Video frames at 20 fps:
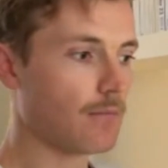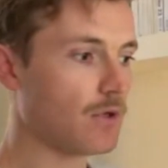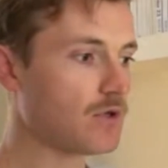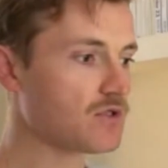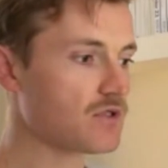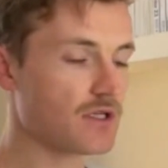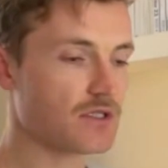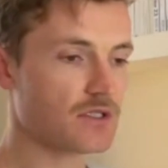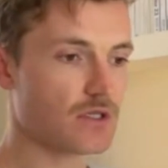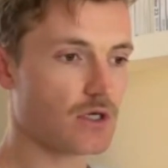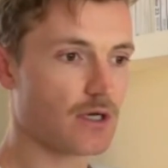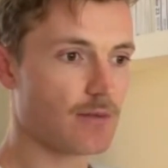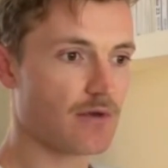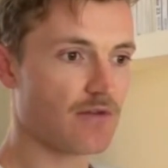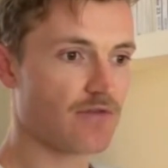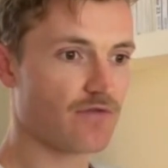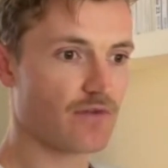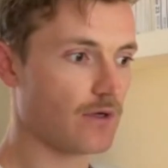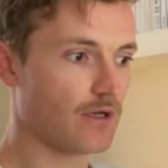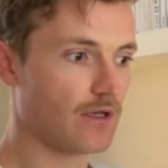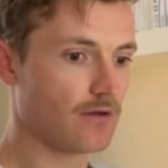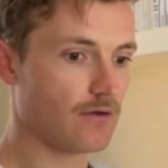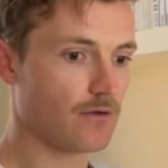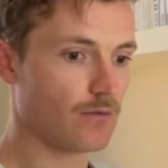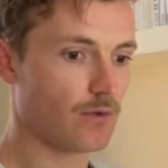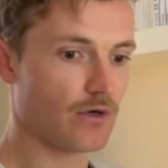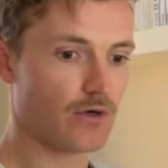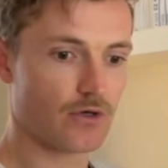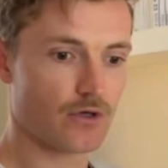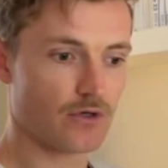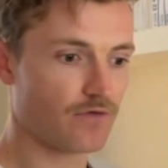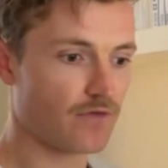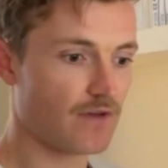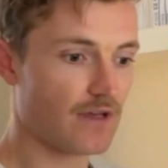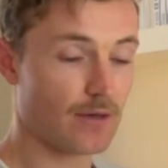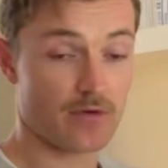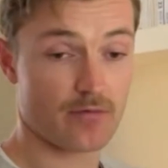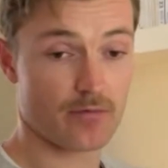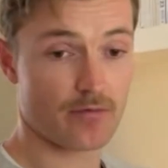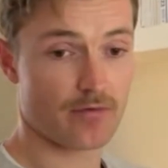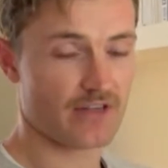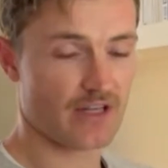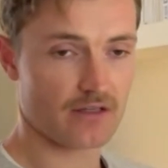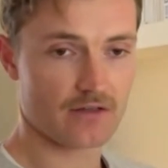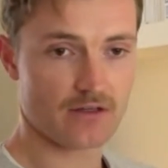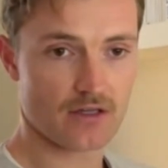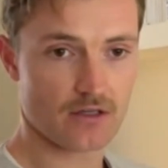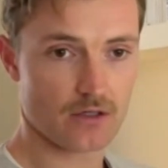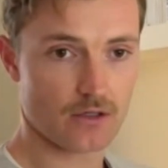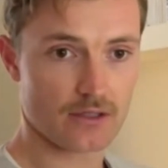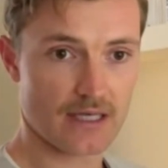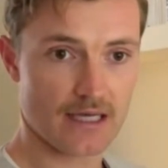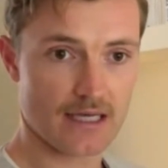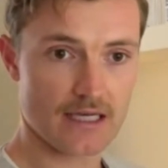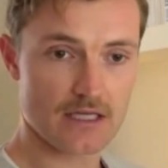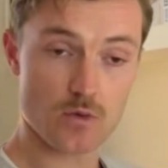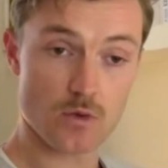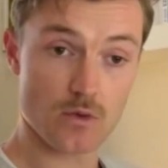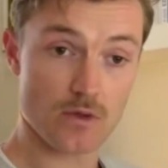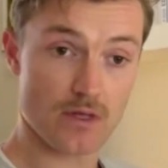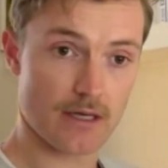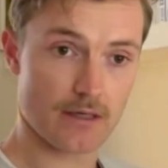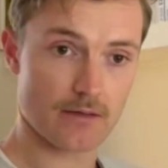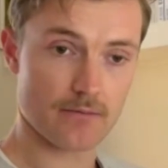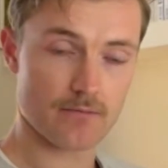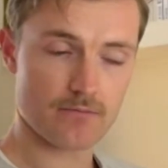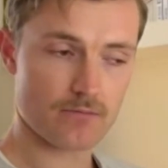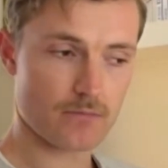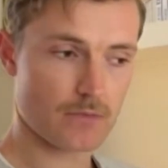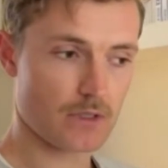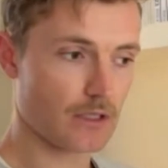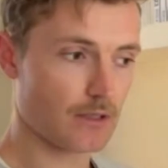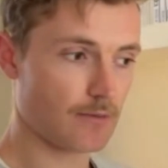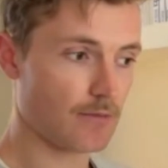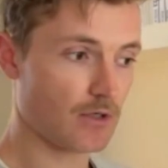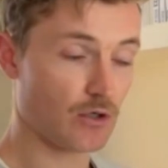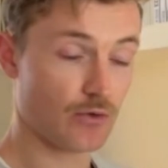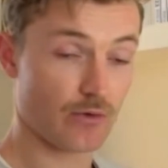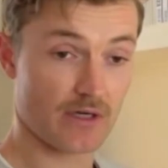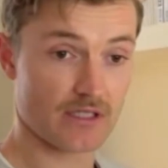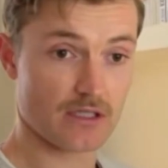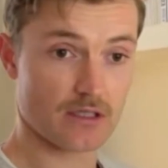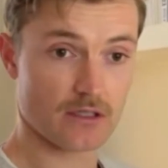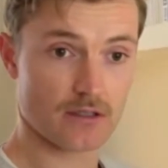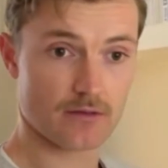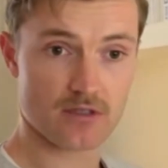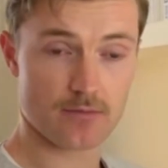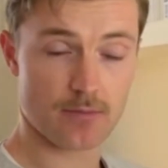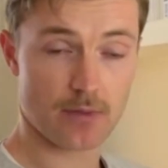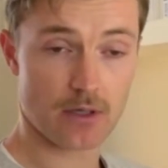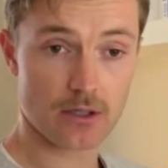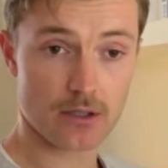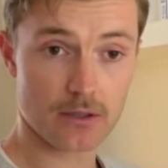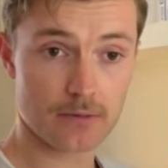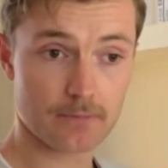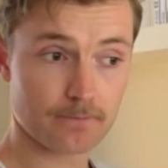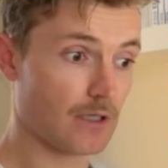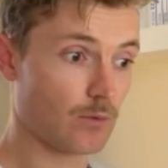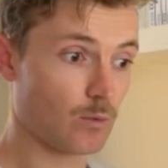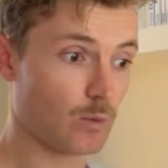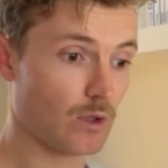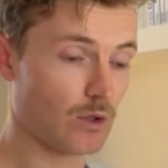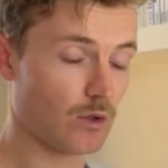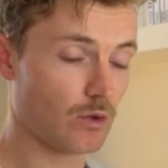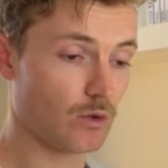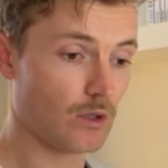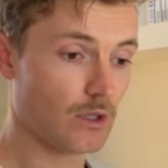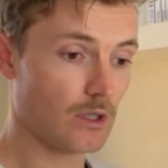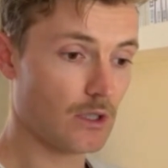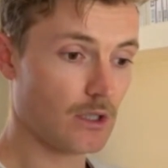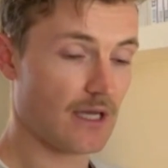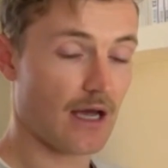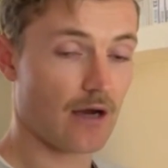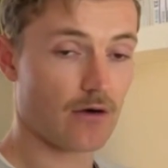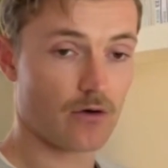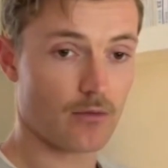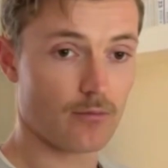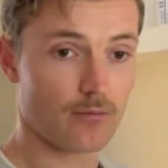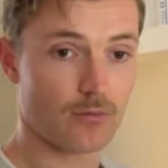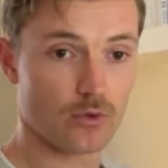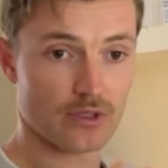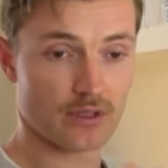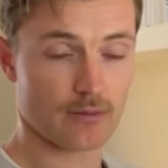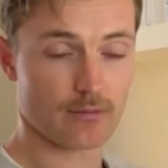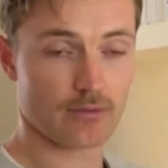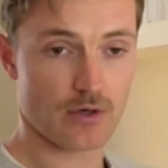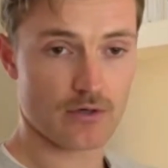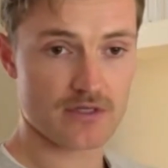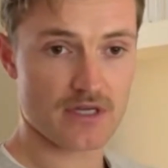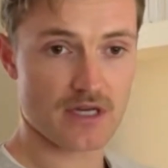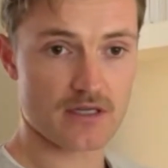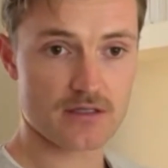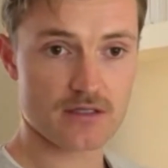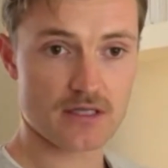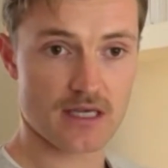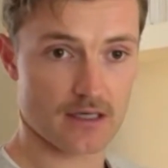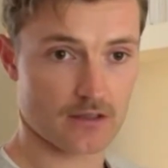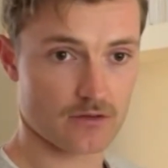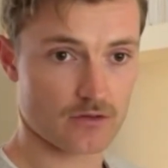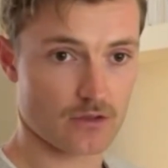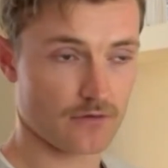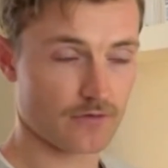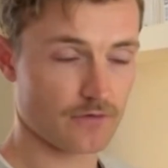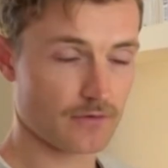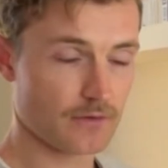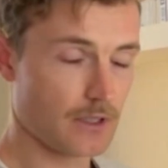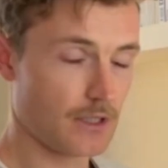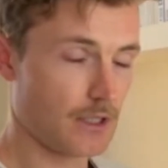Most of the time, if we're a good fit and we've presented a good case, we'll then agree to partner, and we'll get our onboarding process kicked off.